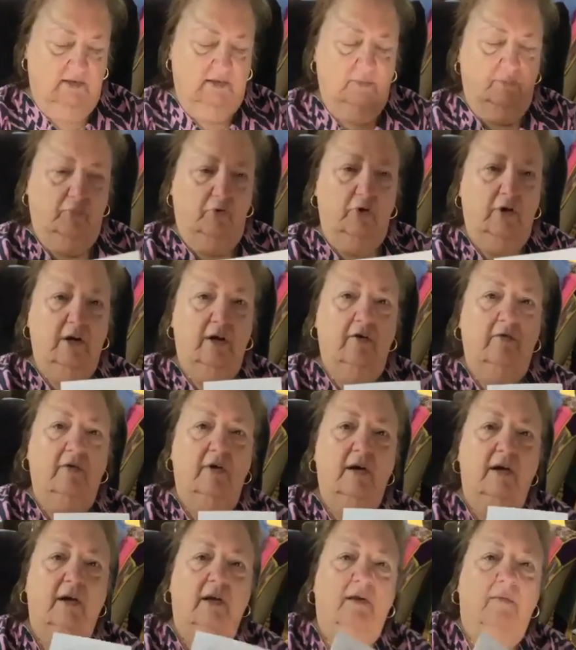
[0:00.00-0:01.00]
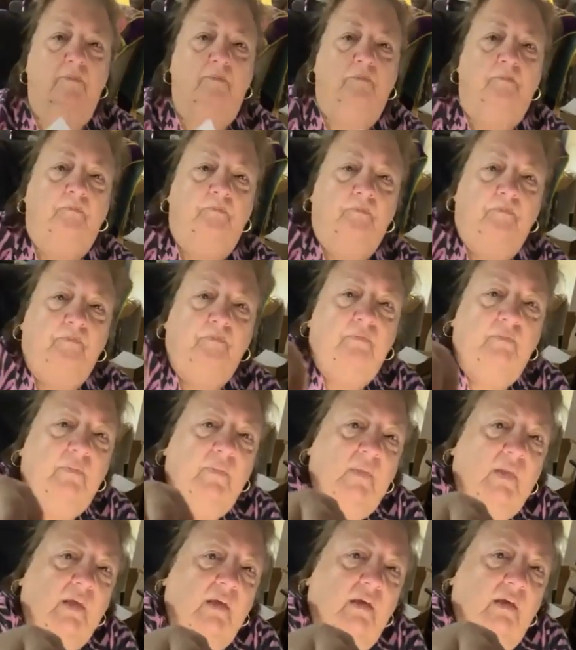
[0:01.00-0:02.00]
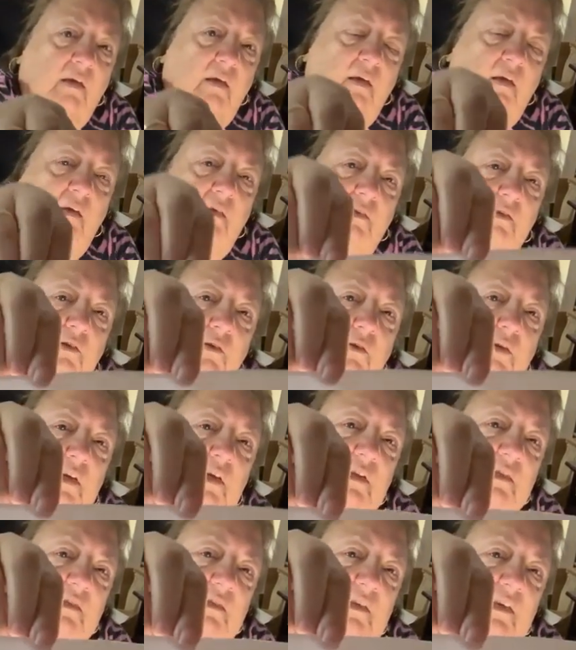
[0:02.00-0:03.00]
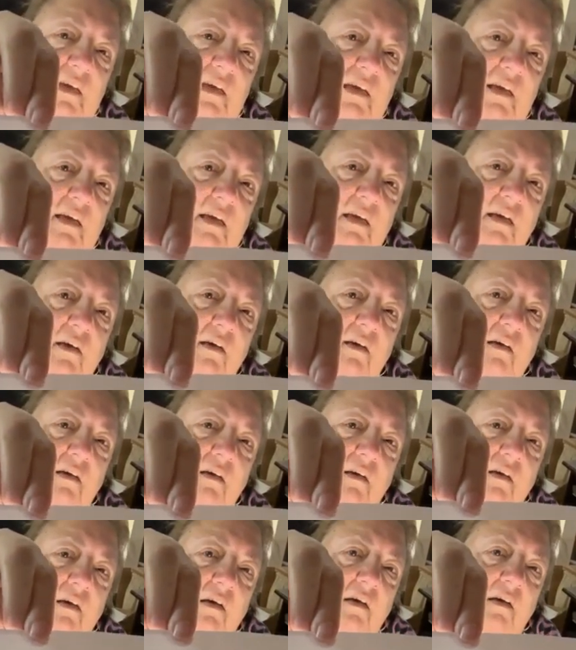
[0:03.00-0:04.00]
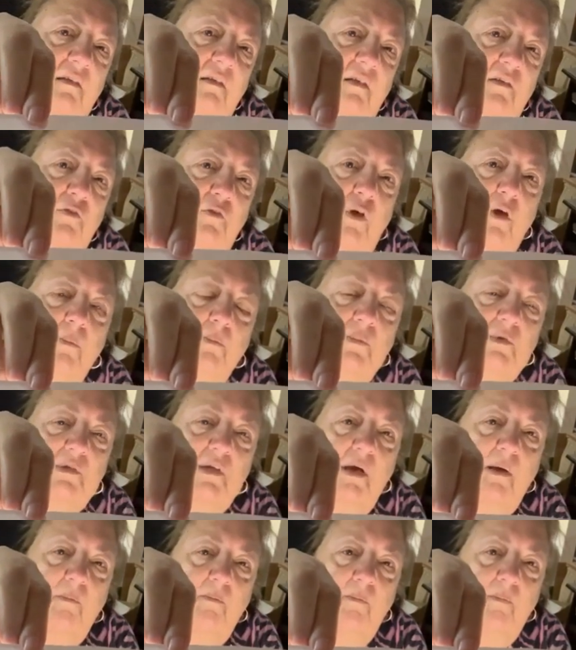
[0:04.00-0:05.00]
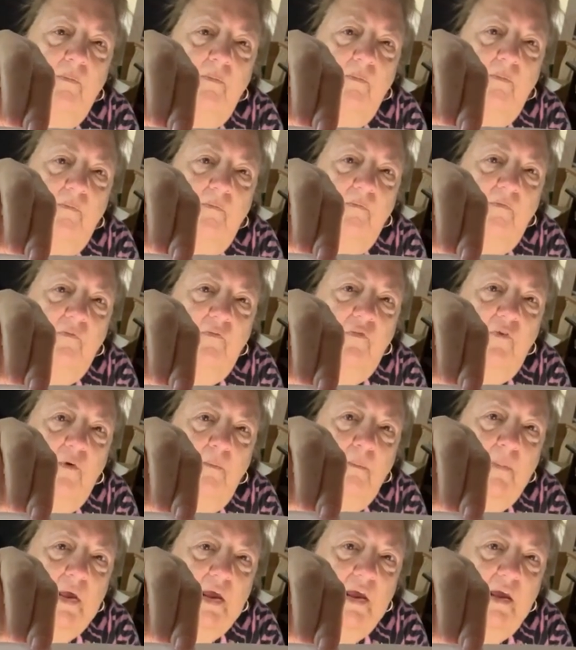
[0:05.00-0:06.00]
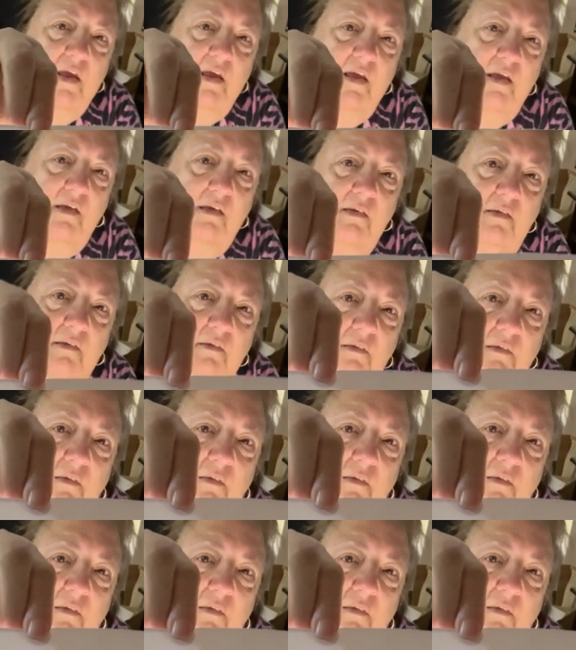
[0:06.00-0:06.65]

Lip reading: It's a pretty green. So these get a thumbs up from me